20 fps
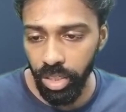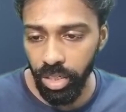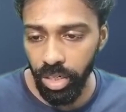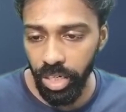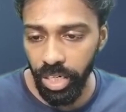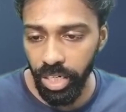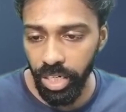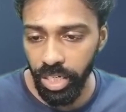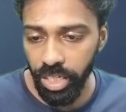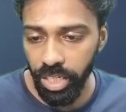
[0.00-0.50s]

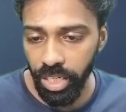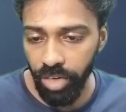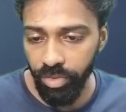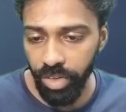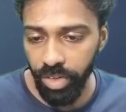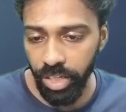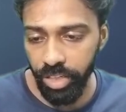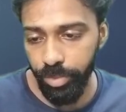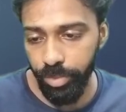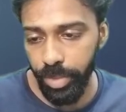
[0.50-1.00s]
aircraft
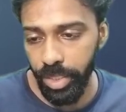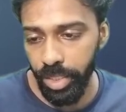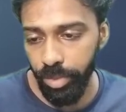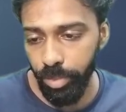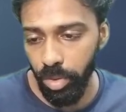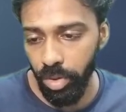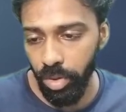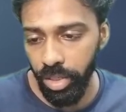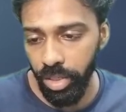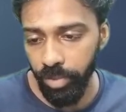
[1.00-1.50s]
have been
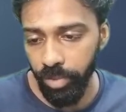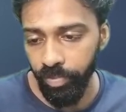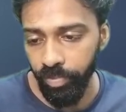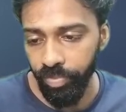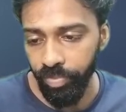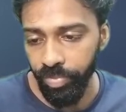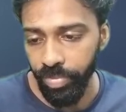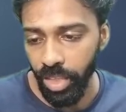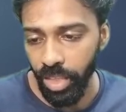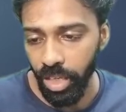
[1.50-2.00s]
deployed, and